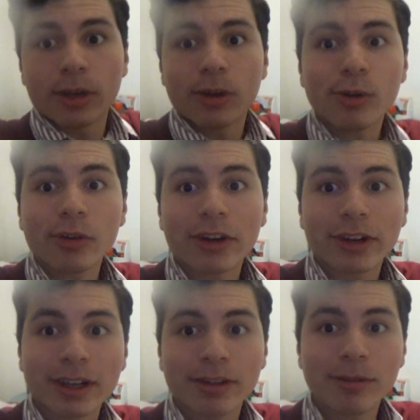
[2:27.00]
Alright
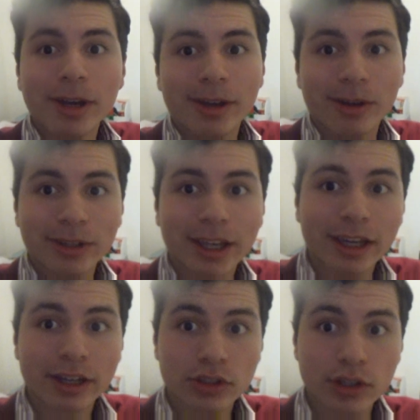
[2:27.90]
then, well
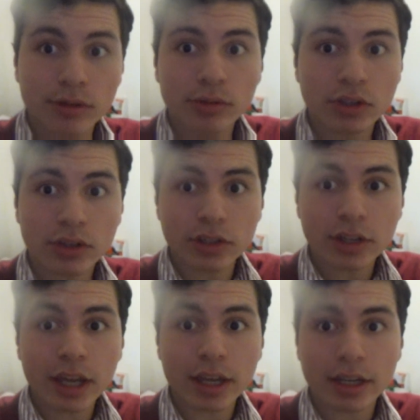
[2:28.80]
yes, and also
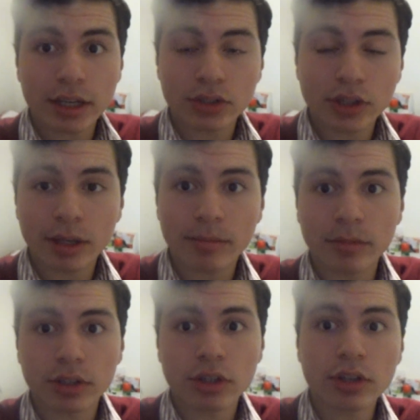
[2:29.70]
today is um,
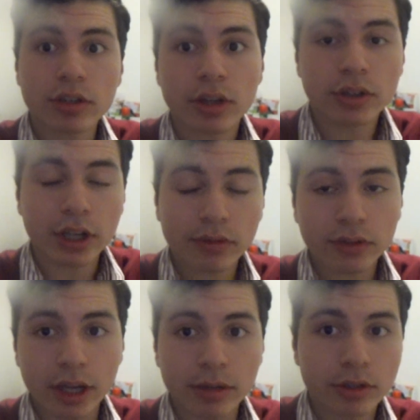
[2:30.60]
Cuneo Death
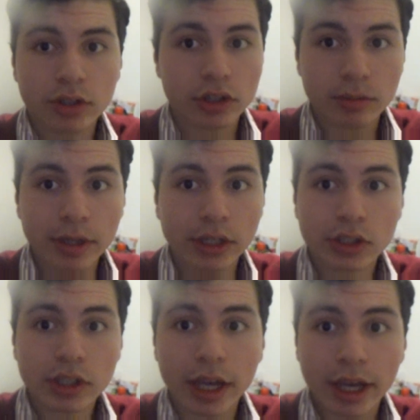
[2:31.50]
Day, which is a bit
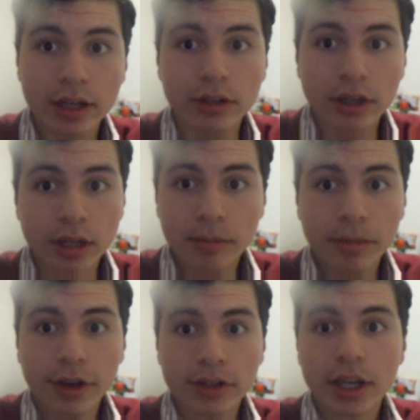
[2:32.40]
sad
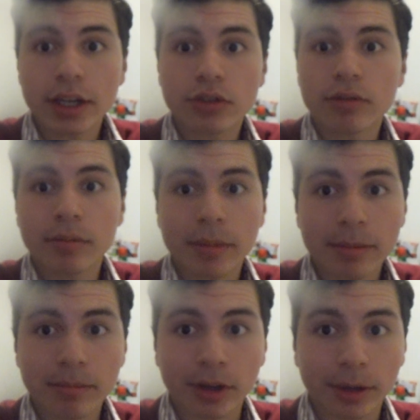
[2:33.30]
but a day to
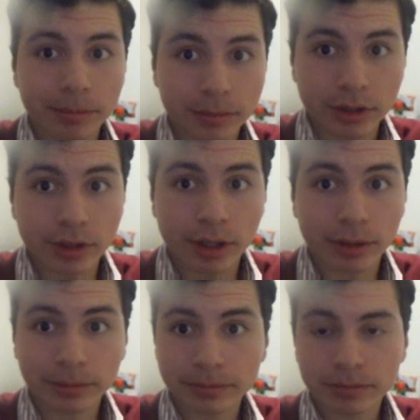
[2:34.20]
remember, you know.